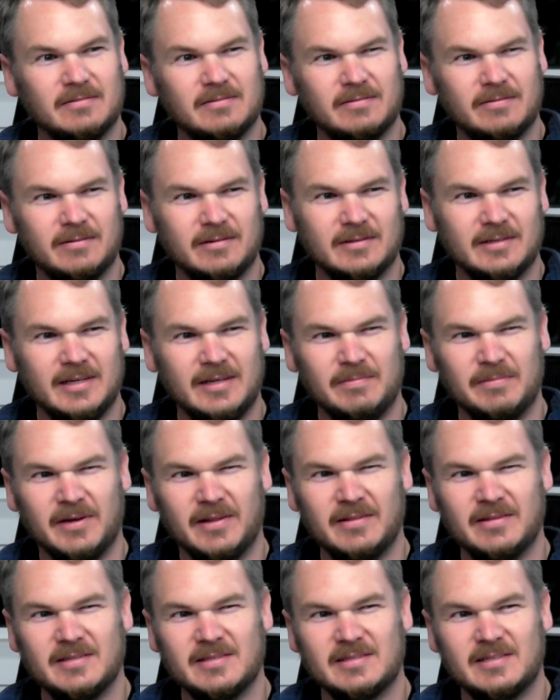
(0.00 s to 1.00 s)
14
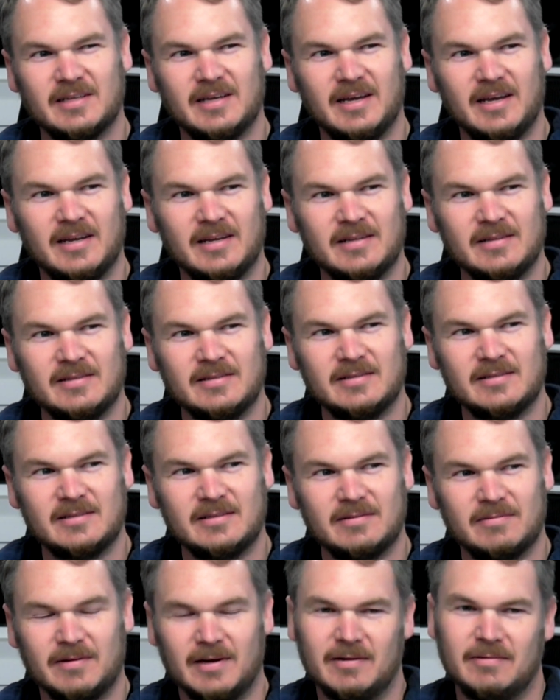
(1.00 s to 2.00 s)
months, and
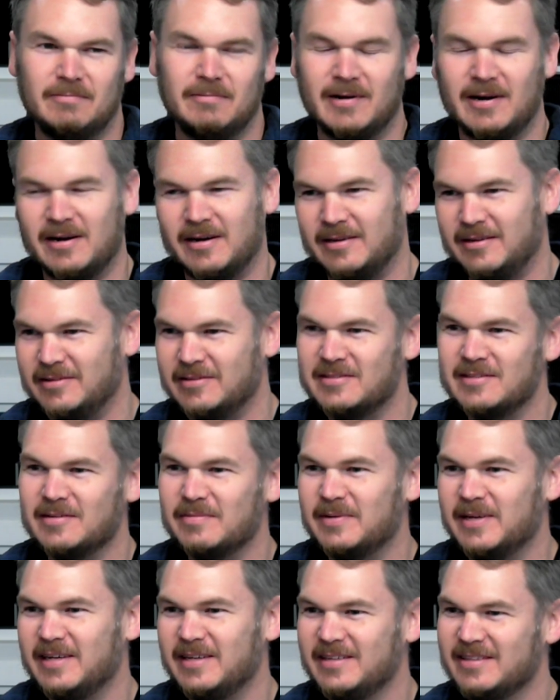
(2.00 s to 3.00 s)
well, where it used to
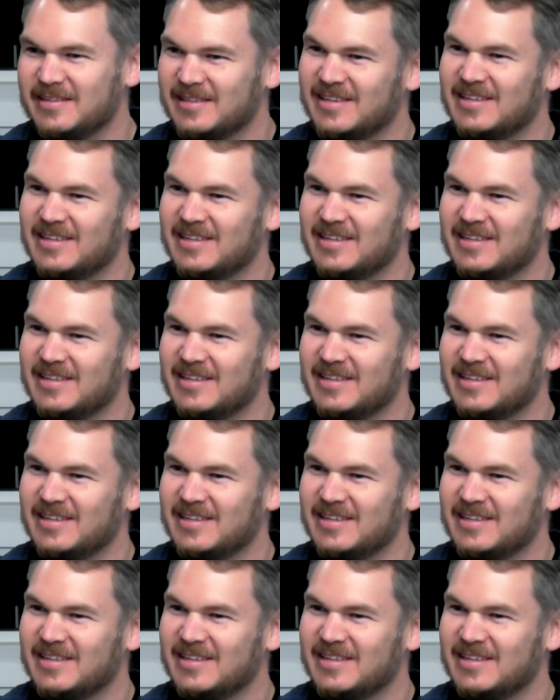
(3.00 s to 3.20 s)
be,